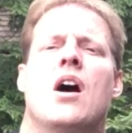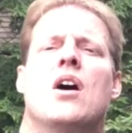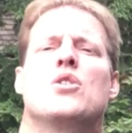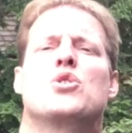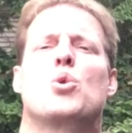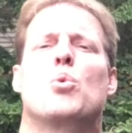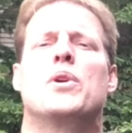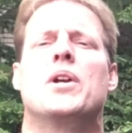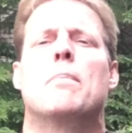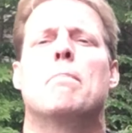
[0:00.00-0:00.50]

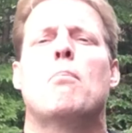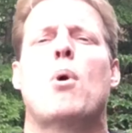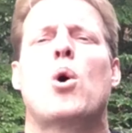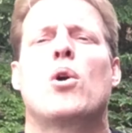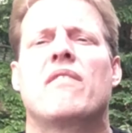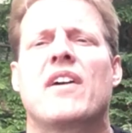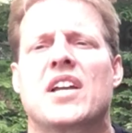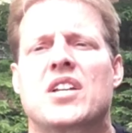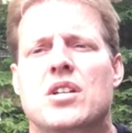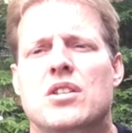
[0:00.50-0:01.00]
So when your
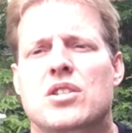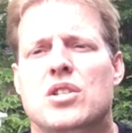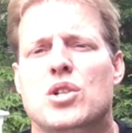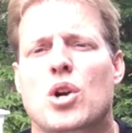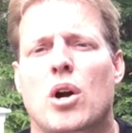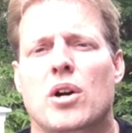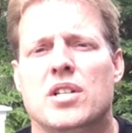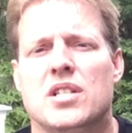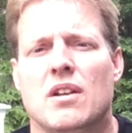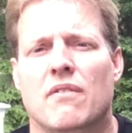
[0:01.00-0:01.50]
motivation
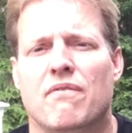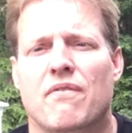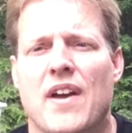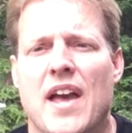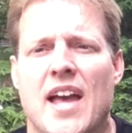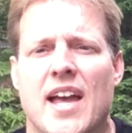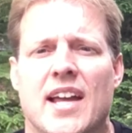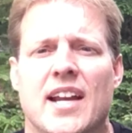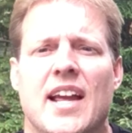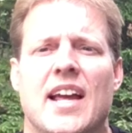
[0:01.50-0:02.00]
starts to
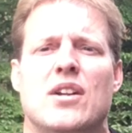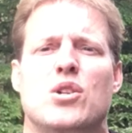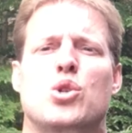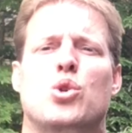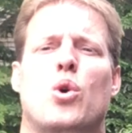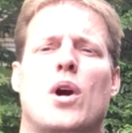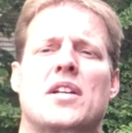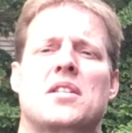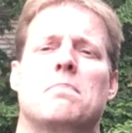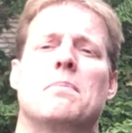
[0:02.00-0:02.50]
fade, and
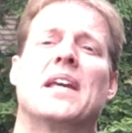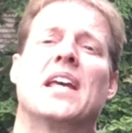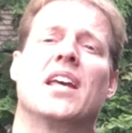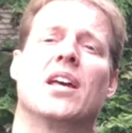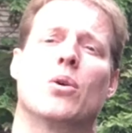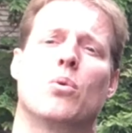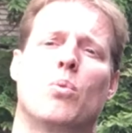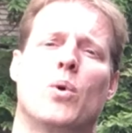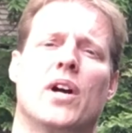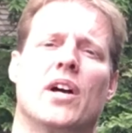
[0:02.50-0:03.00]
trust me,
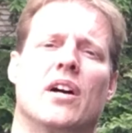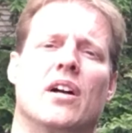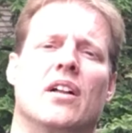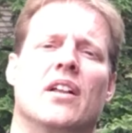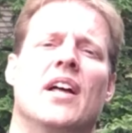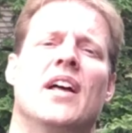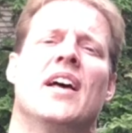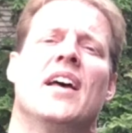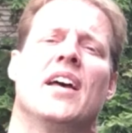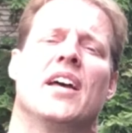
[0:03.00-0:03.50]
it will,
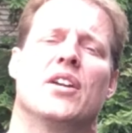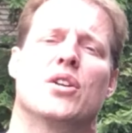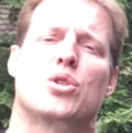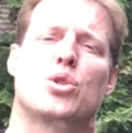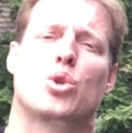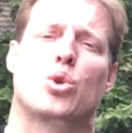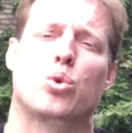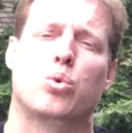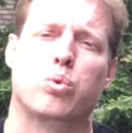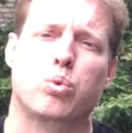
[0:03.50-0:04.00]
it is
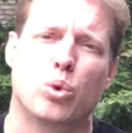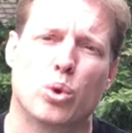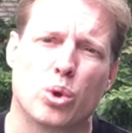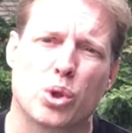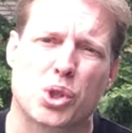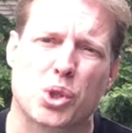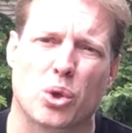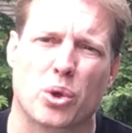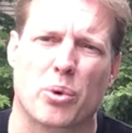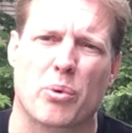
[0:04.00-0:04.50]

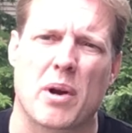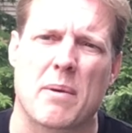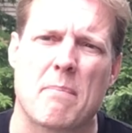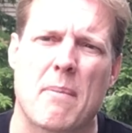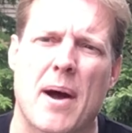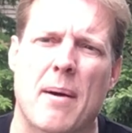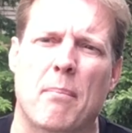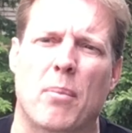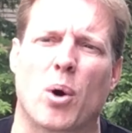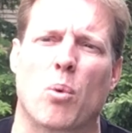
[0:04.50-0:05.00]
crucial to
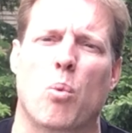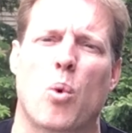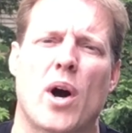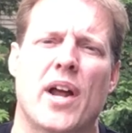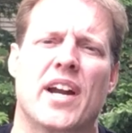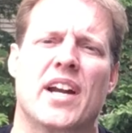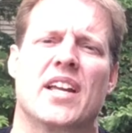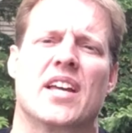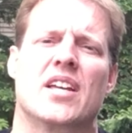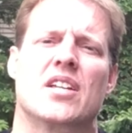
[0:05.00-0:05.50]
remember what
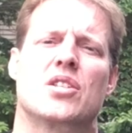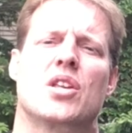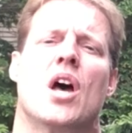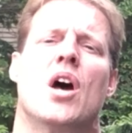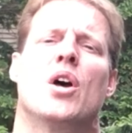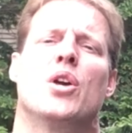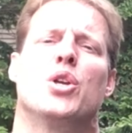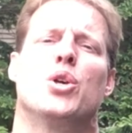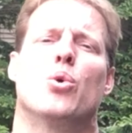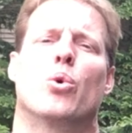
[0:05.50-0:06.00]
it is
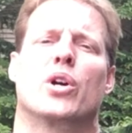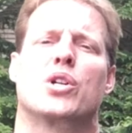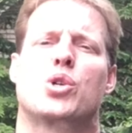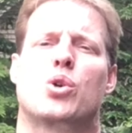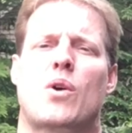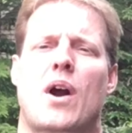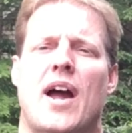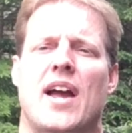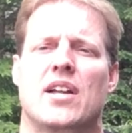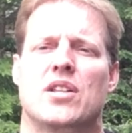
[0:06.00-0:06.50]
you are
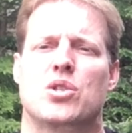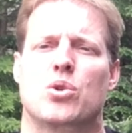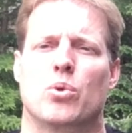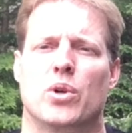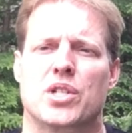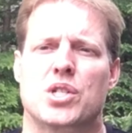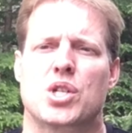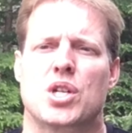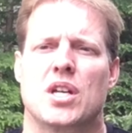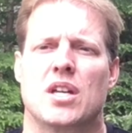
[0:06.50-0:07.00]
trying to
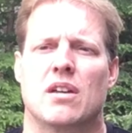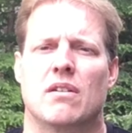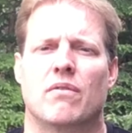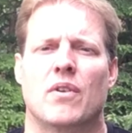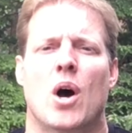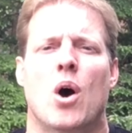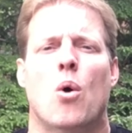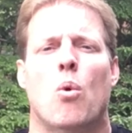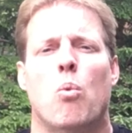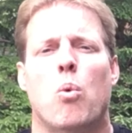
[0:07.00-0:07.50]
achieve.
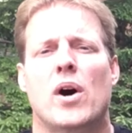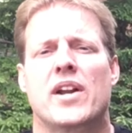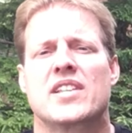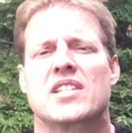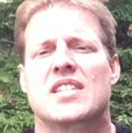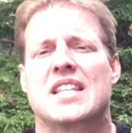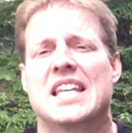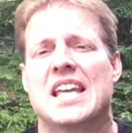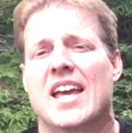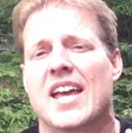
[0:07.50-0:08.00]
What is
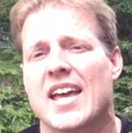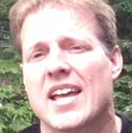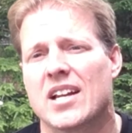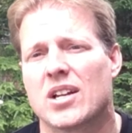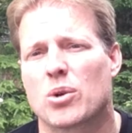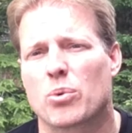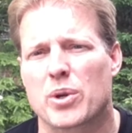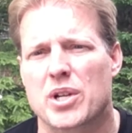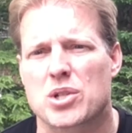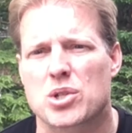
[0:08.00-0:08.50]
the
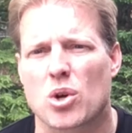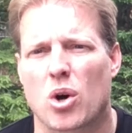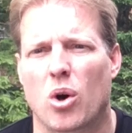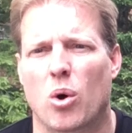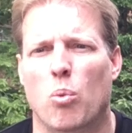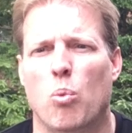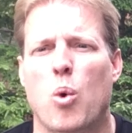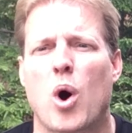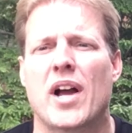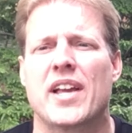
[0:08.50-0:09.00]
end result?
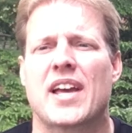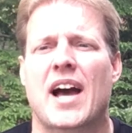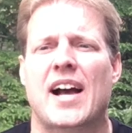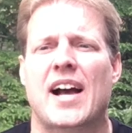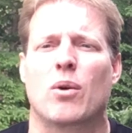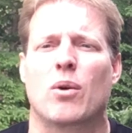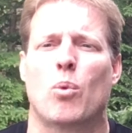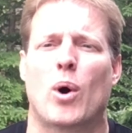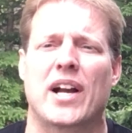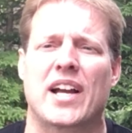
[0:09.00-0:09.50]
What
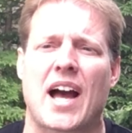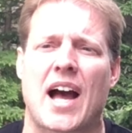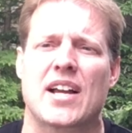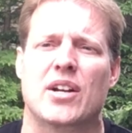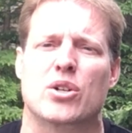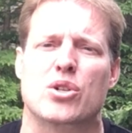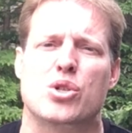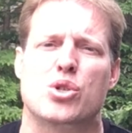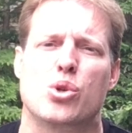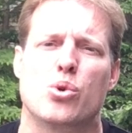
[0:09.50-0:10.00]
got
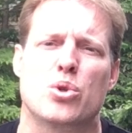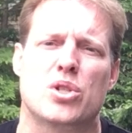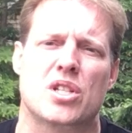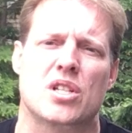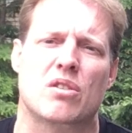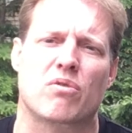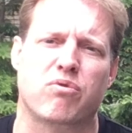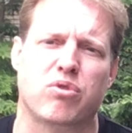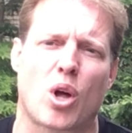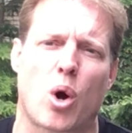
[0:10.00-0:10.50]
your
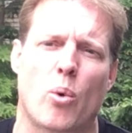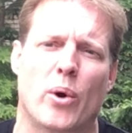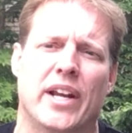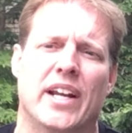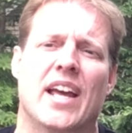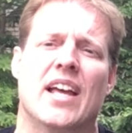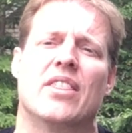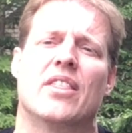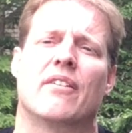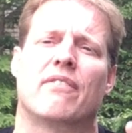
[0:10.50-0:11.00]
juices
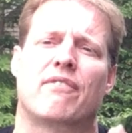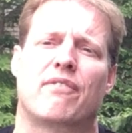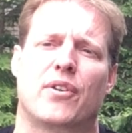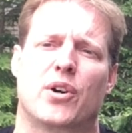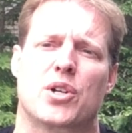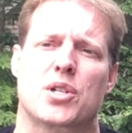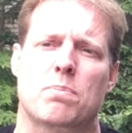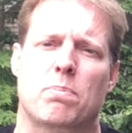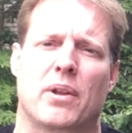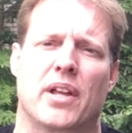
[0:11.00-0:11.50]
flowing in the
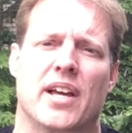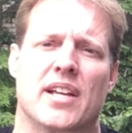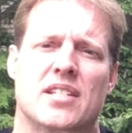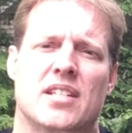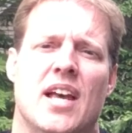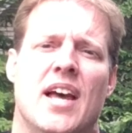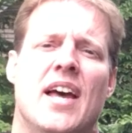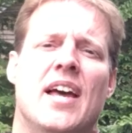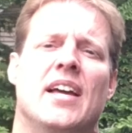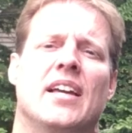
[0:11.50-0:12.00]
first place?
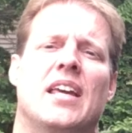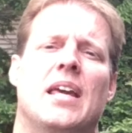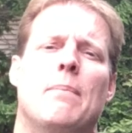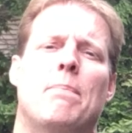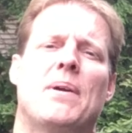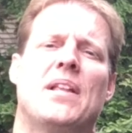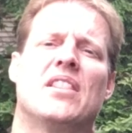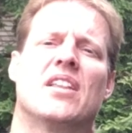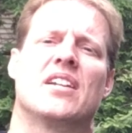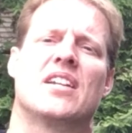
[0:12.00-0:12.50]

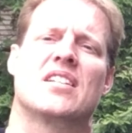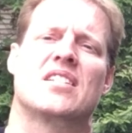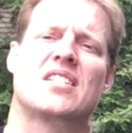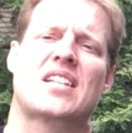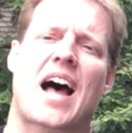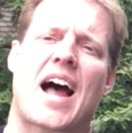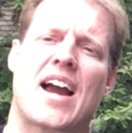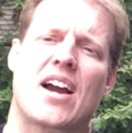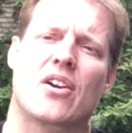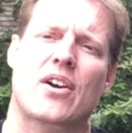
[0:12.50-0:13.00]
Keeping the
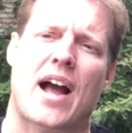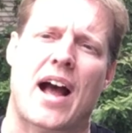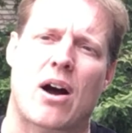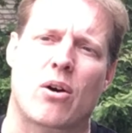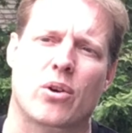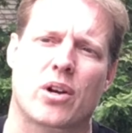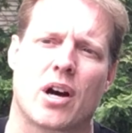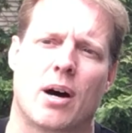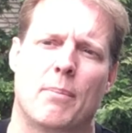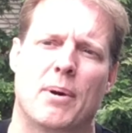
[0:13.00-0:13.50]
desired
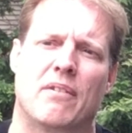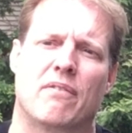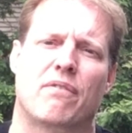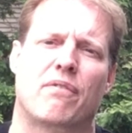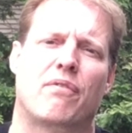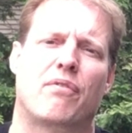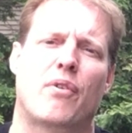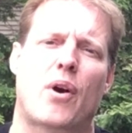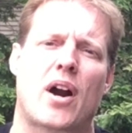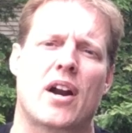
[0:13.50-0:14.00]
outcome in
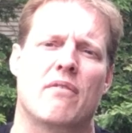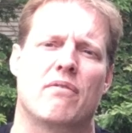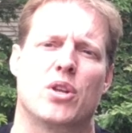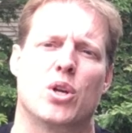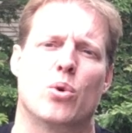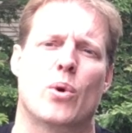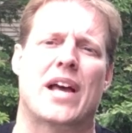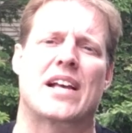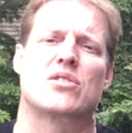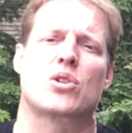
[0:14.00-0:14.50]
front of
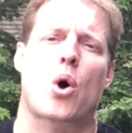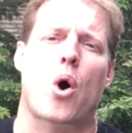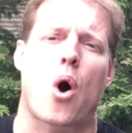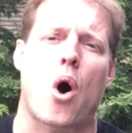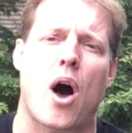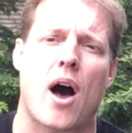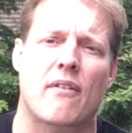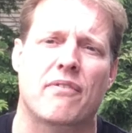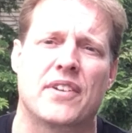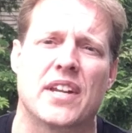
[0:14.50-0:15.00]
you as
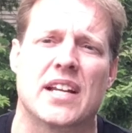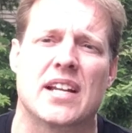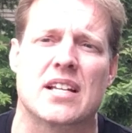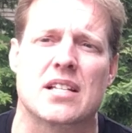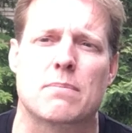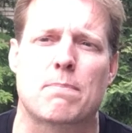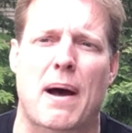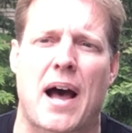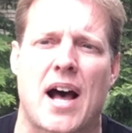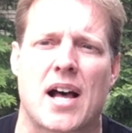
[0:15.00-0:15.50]
often as
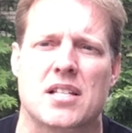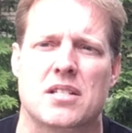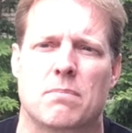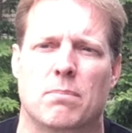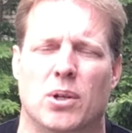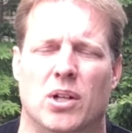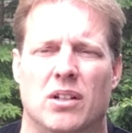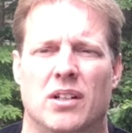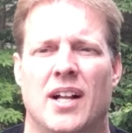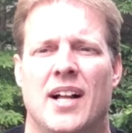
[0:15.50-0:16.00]

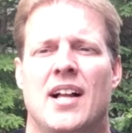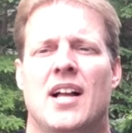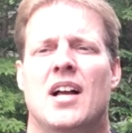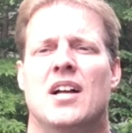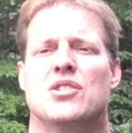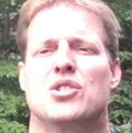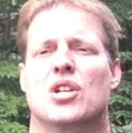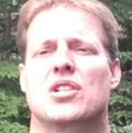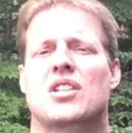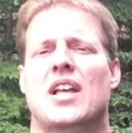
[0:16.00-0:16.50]
possible.
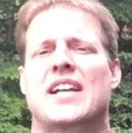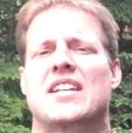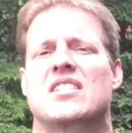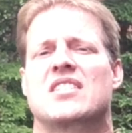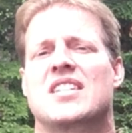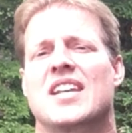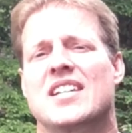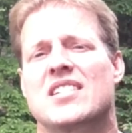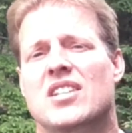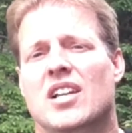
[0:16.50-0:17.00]
Just like
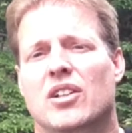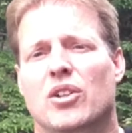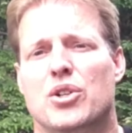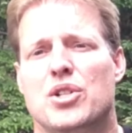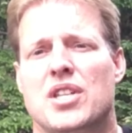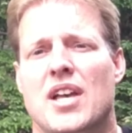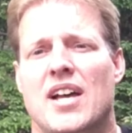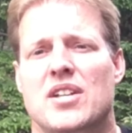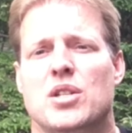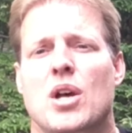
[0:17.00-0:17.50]
Zig Ziglar
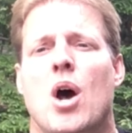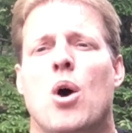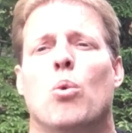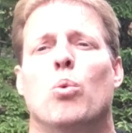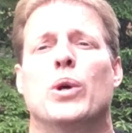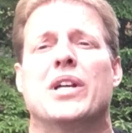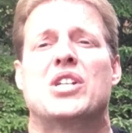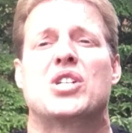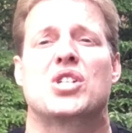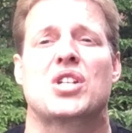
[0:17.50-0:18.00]
says,
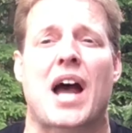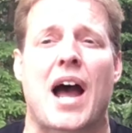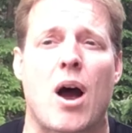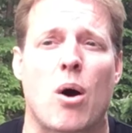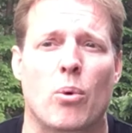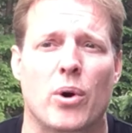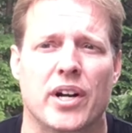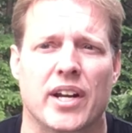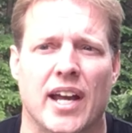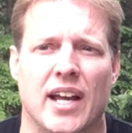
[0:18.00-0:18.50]
we
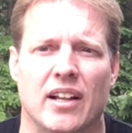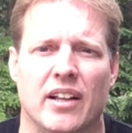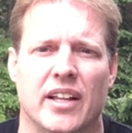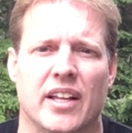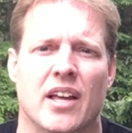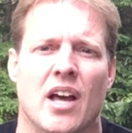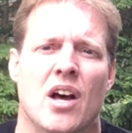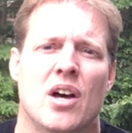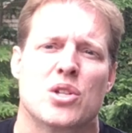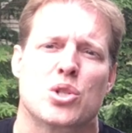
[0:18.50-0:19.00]
shower
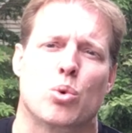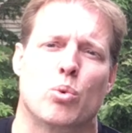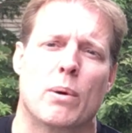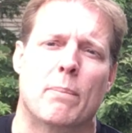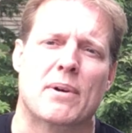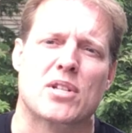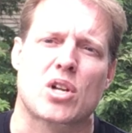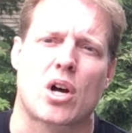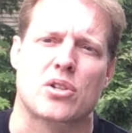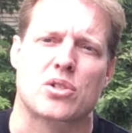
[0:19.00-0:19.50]
daily, so we
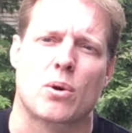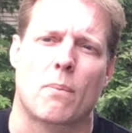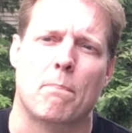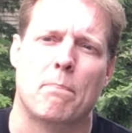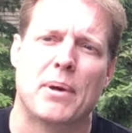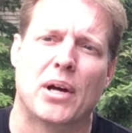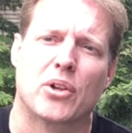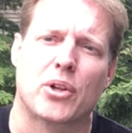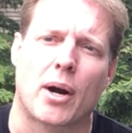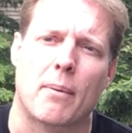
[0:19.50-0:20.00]
must also
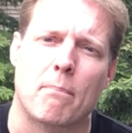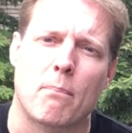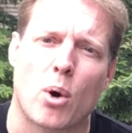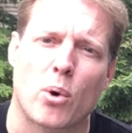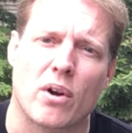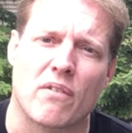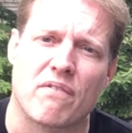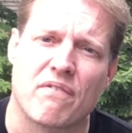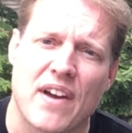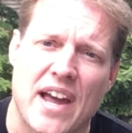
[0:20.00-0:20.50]
build our
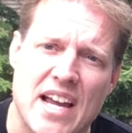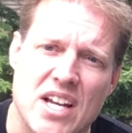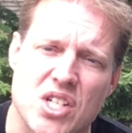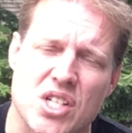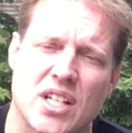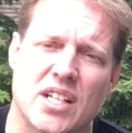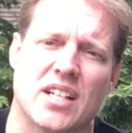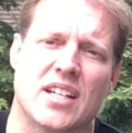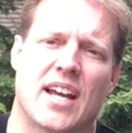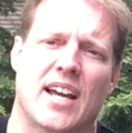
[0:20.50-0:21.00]

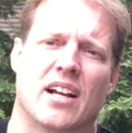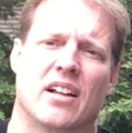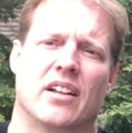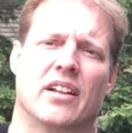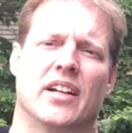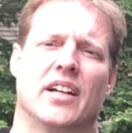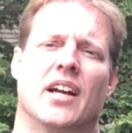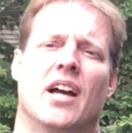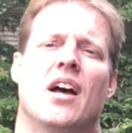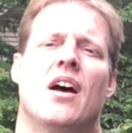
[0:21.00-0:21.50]
motivation
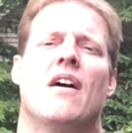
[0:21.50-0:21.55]
daily.